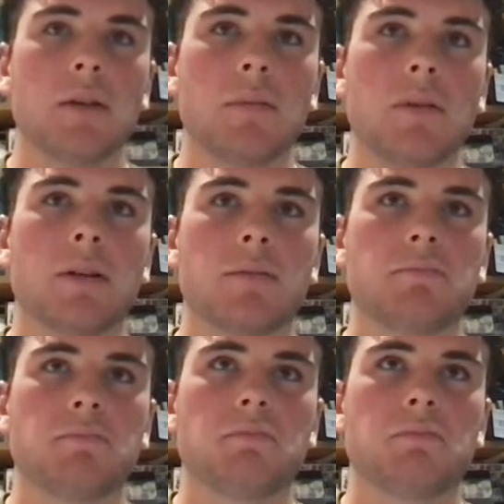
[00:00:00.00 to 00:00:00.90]
but
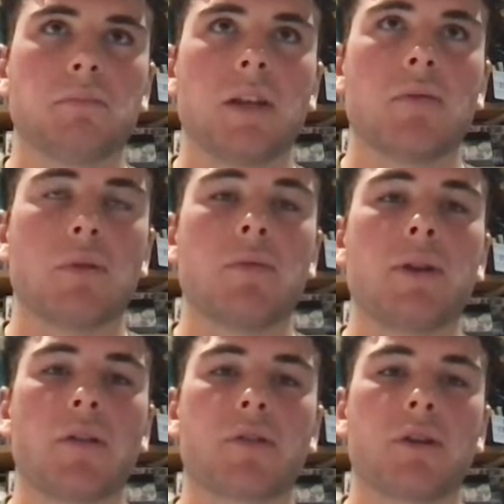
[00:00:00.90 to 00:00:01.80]
yeah, we
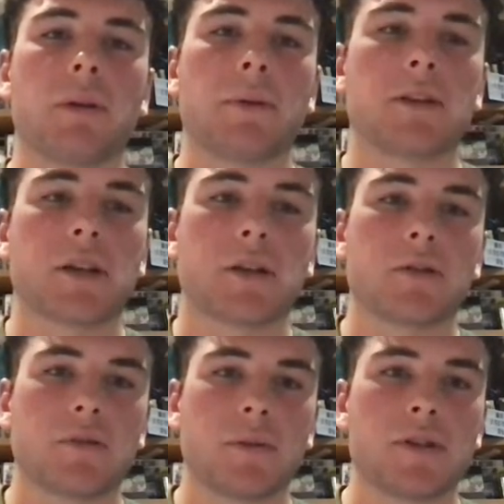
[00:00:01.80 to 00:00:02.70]
know it's going to be a big
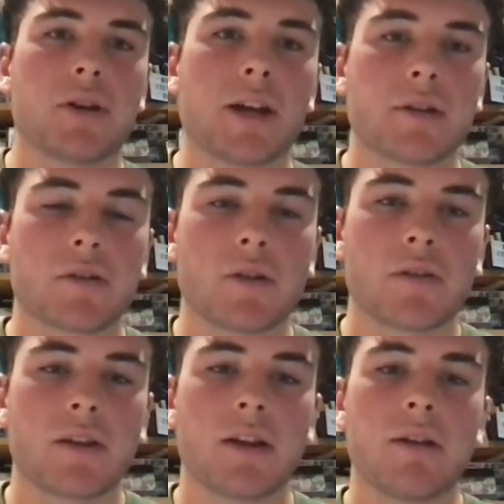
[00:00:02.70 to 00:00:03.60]
challenge, especially going out to
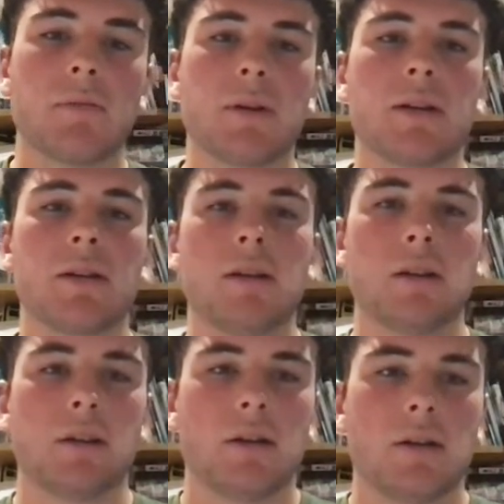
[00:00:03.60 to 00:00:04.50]
Scots again. But
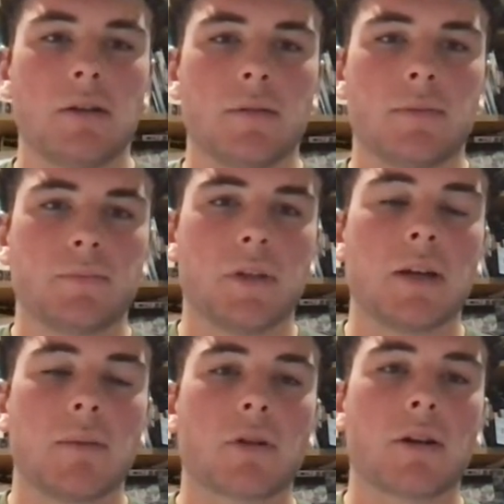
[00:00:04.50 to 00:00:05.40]

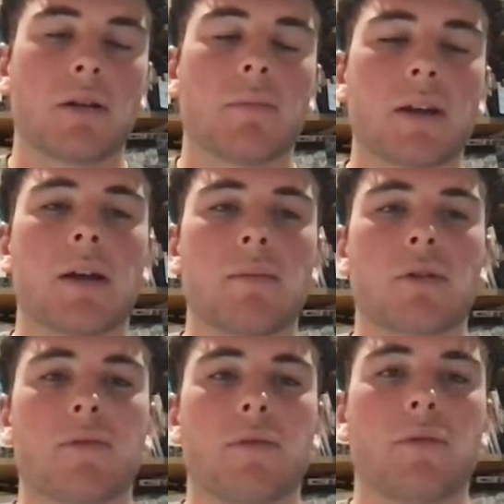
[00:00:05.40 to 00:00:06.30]
yeah, I'm
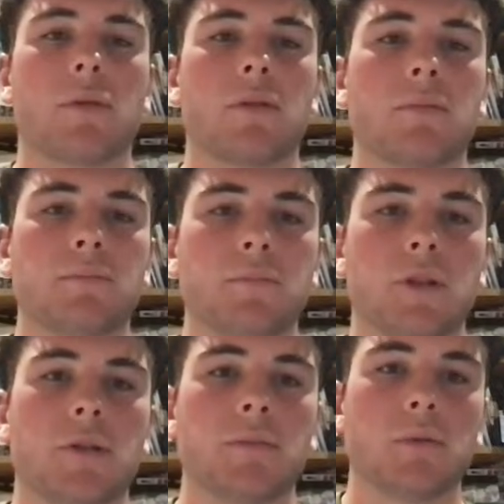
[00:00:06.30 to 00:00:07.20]
looking forward to it.
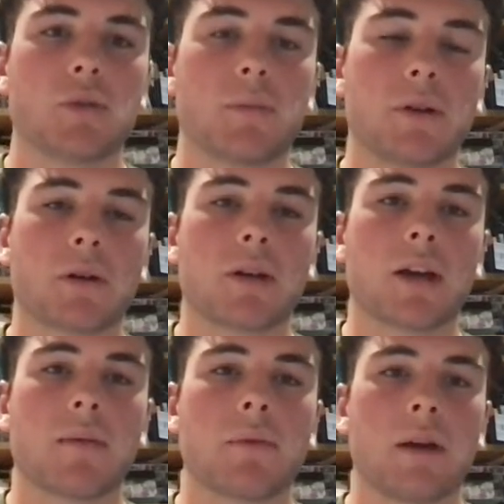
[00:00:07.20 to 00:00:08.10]
Should be a good
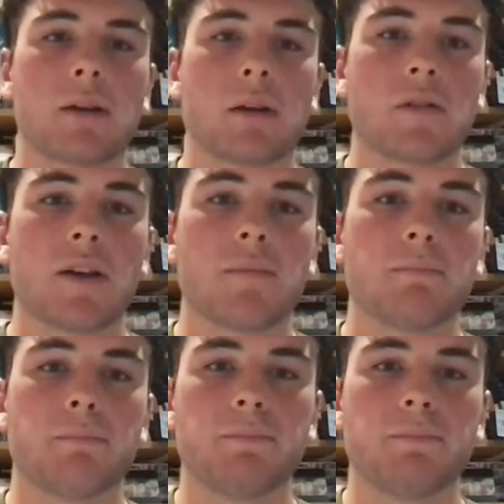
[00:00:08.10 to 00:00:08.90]
game, close game.